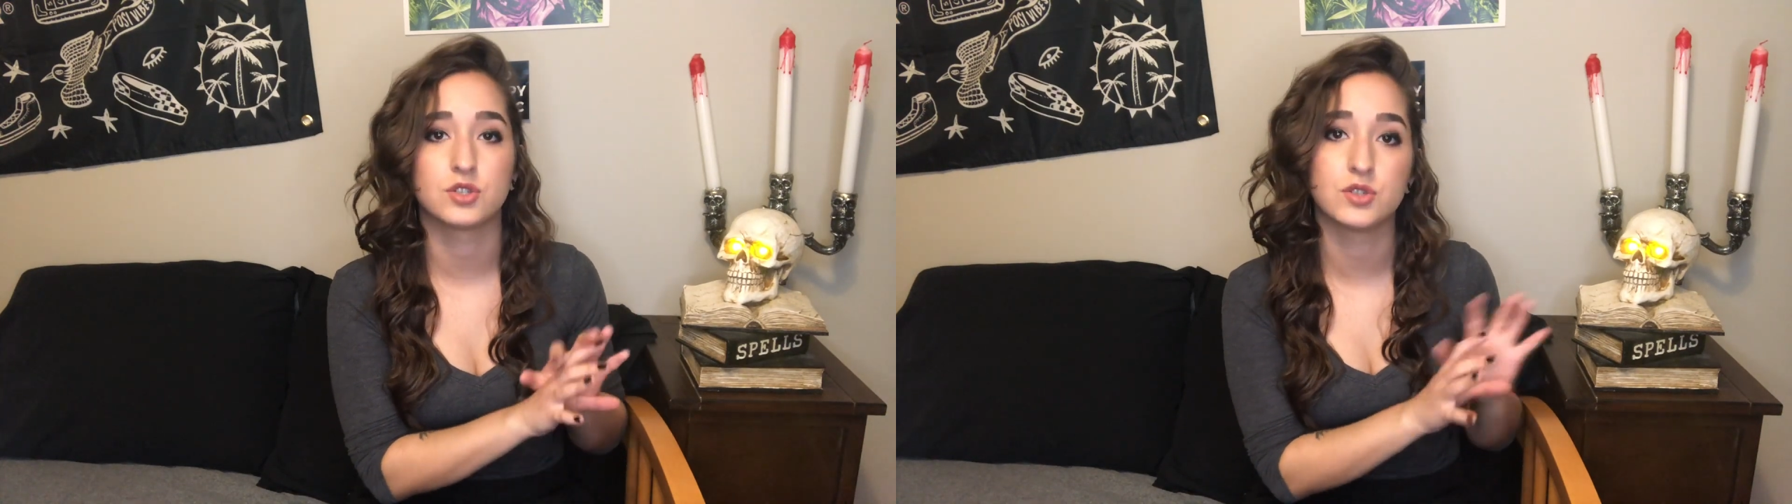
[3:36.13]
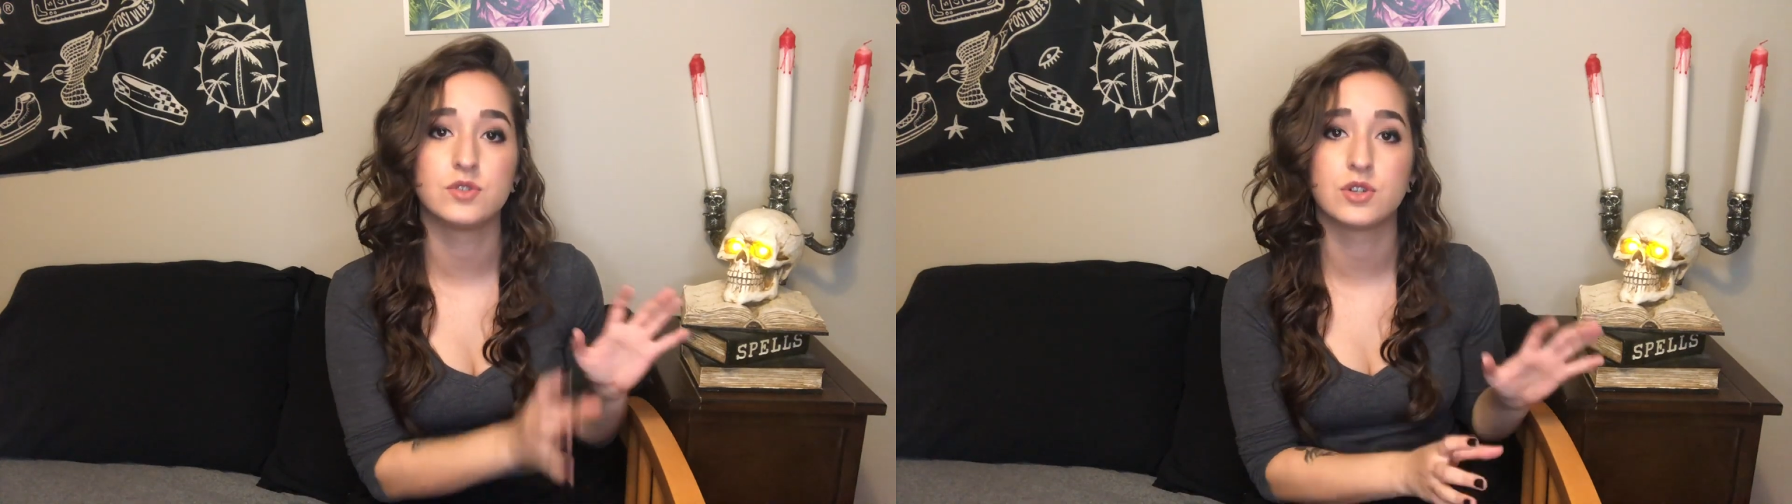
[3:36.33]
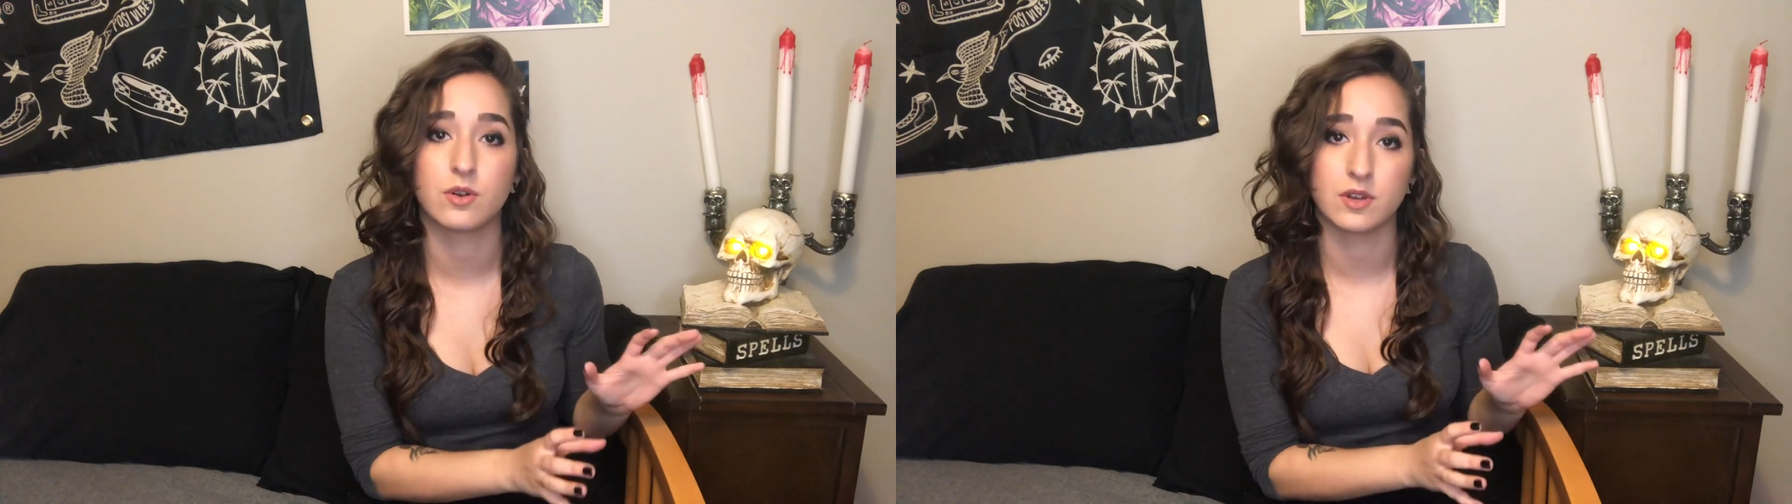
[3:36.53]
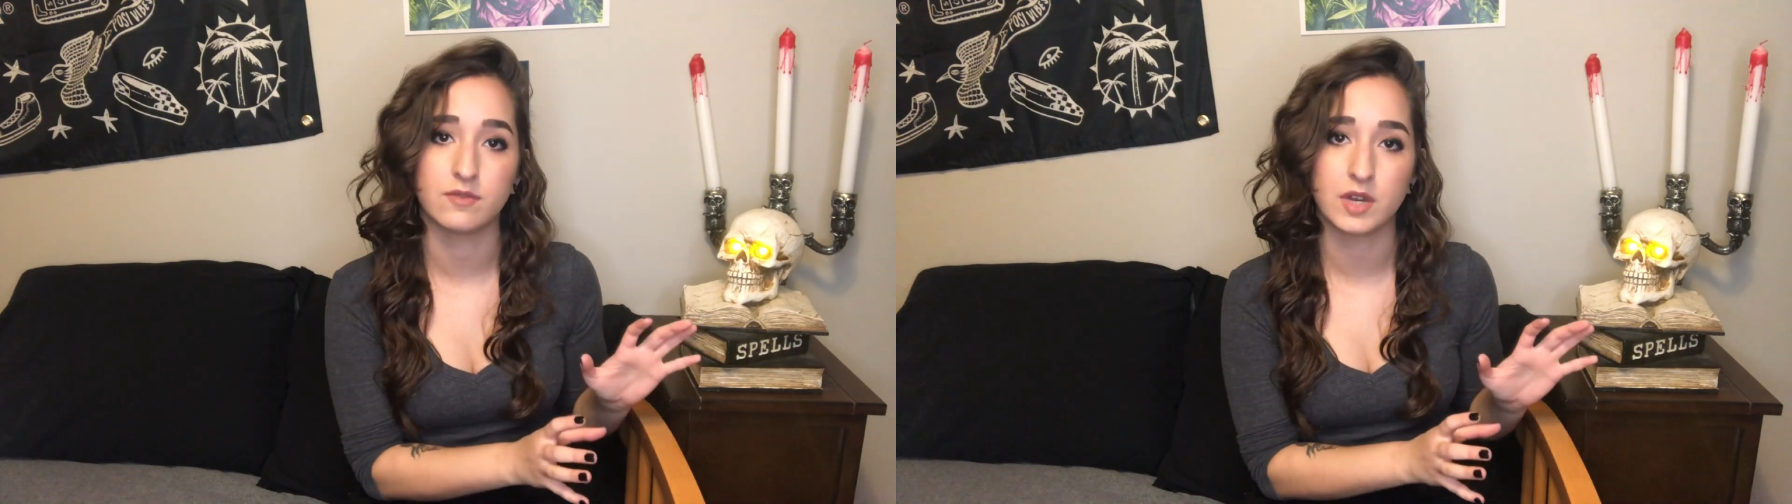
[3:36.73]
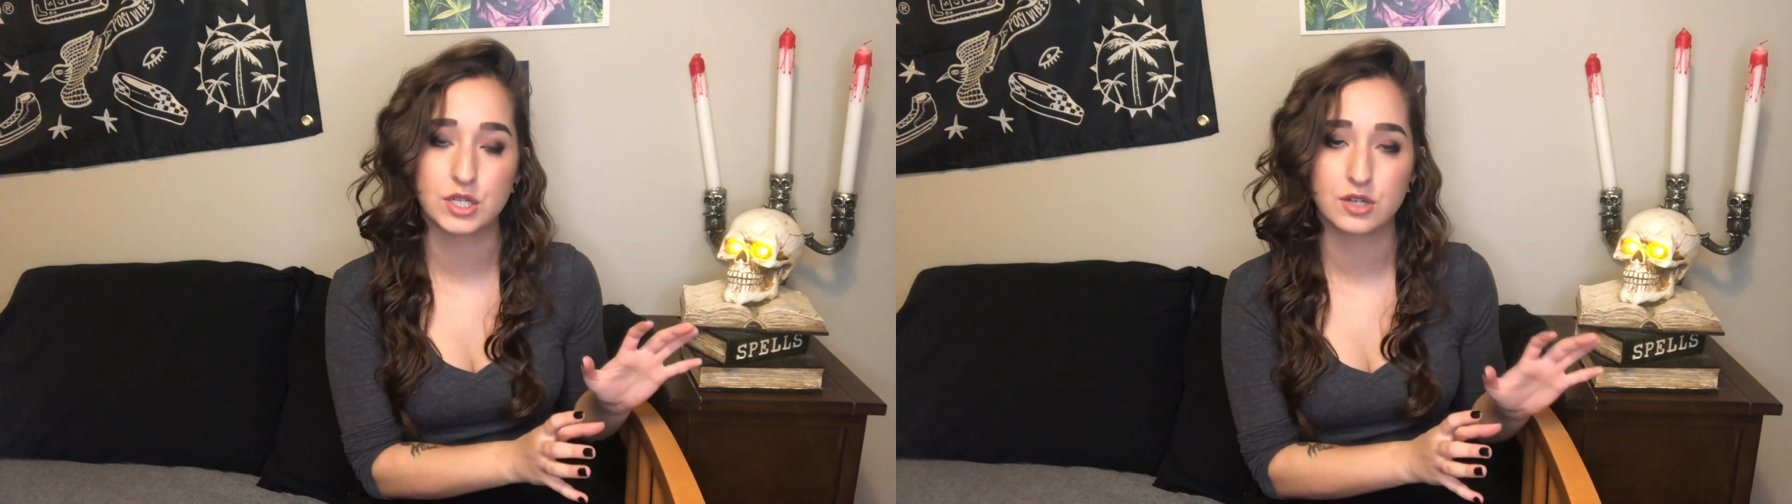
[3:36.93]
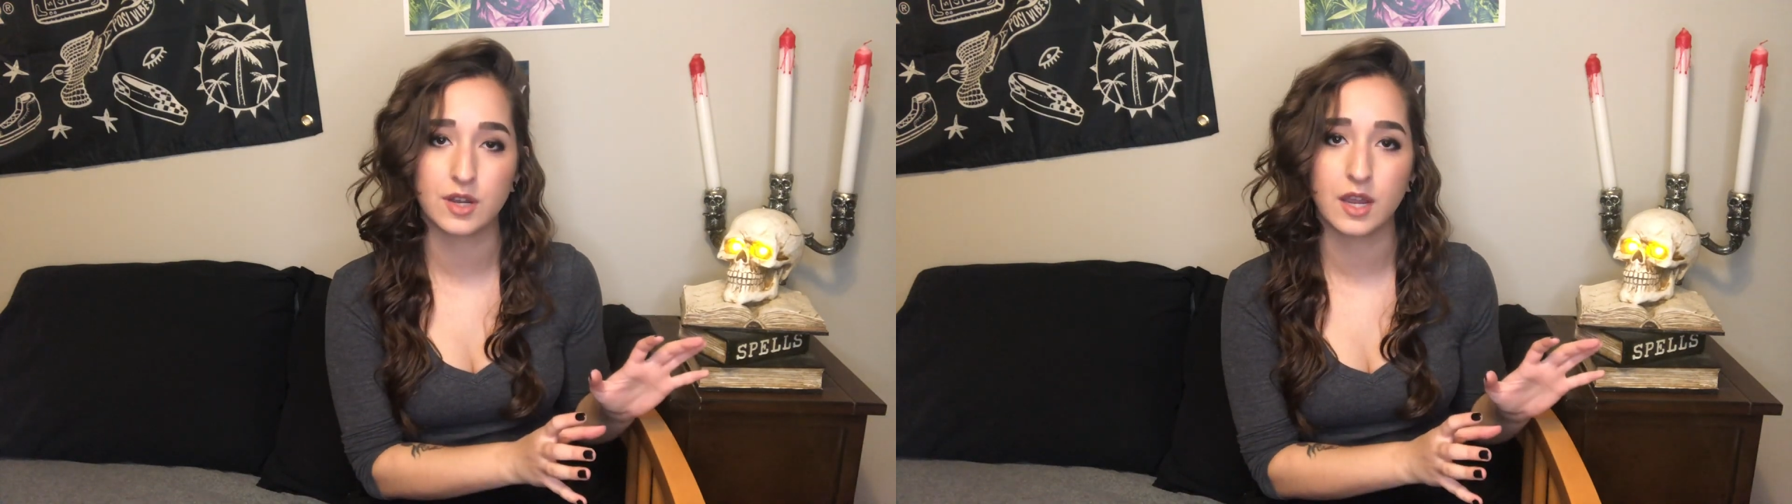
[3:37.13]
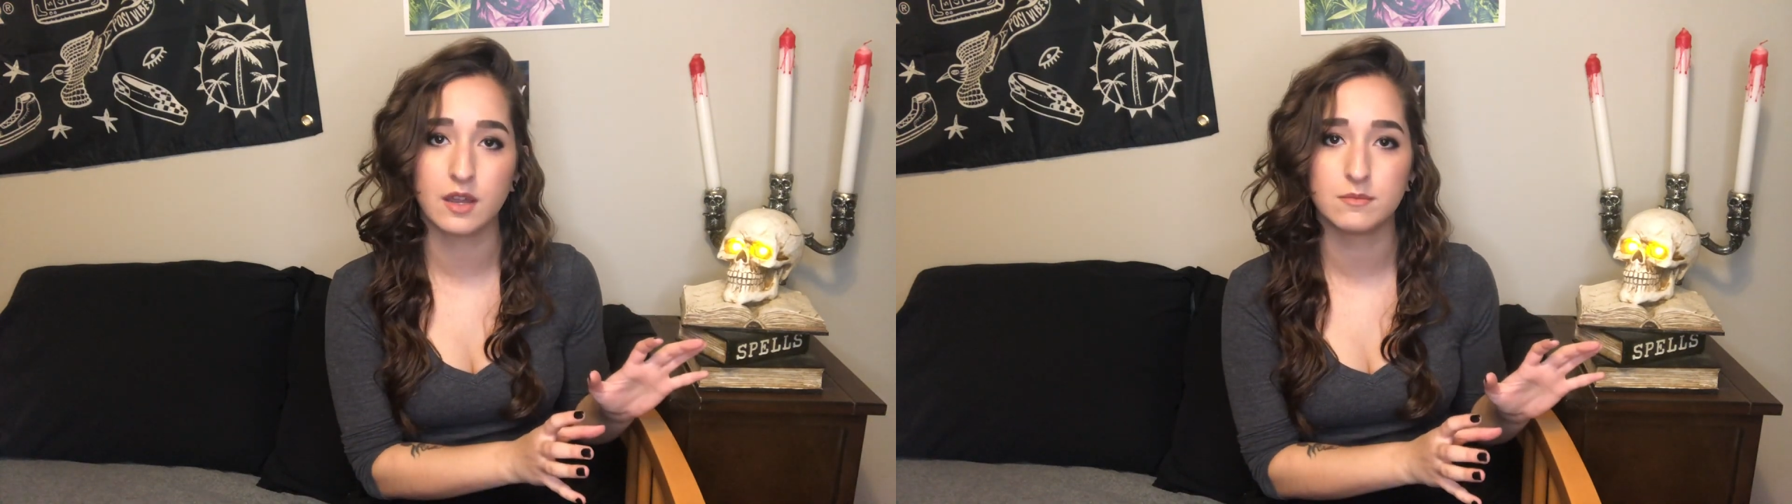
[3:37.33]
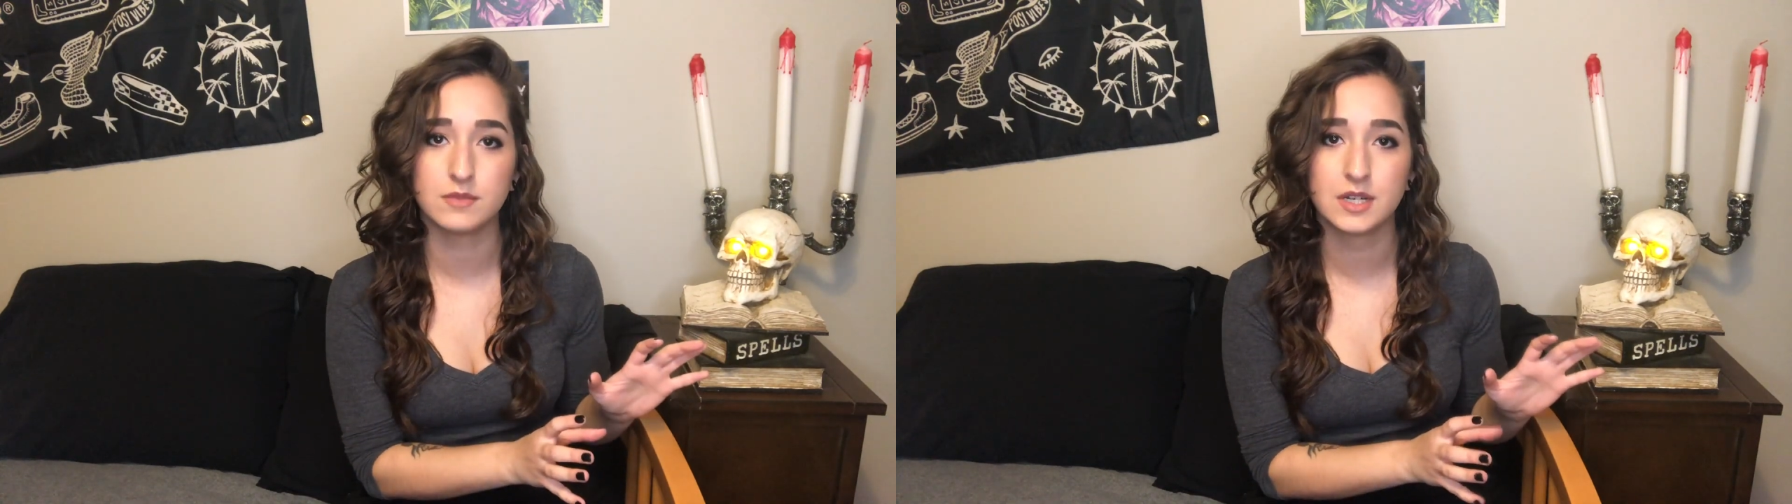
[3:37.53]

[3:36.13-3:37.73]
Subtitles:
choose-your-own-adventure game.